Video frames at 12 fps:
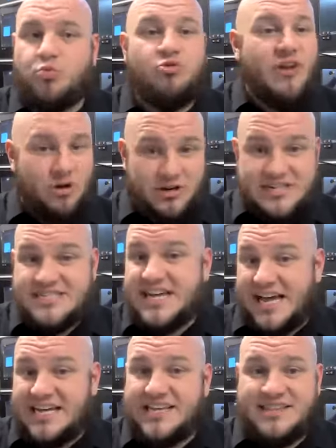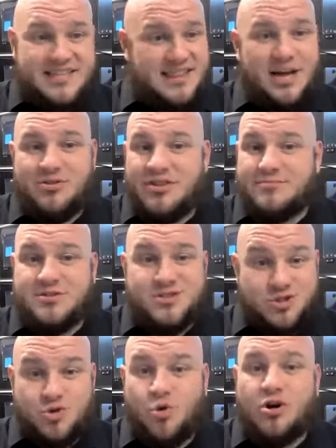varied diet that allowed them to
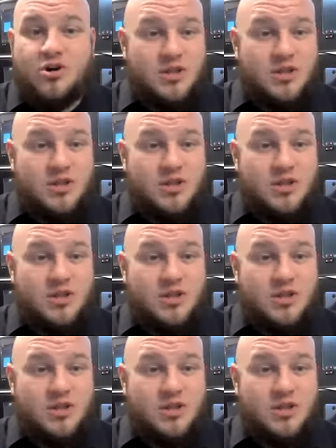store